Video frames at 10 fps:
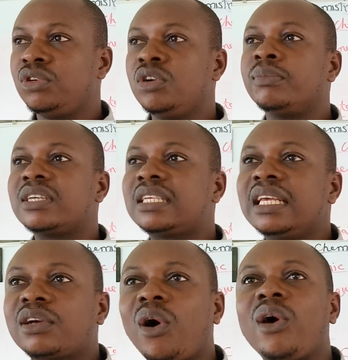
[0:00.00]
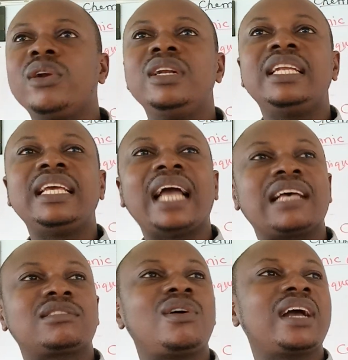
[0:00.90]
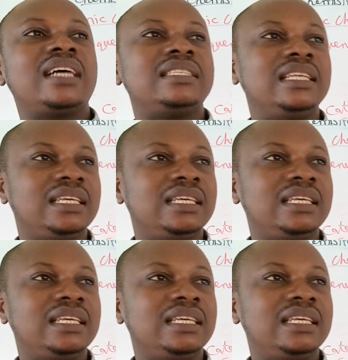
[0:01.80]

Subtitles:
But silicon, as long as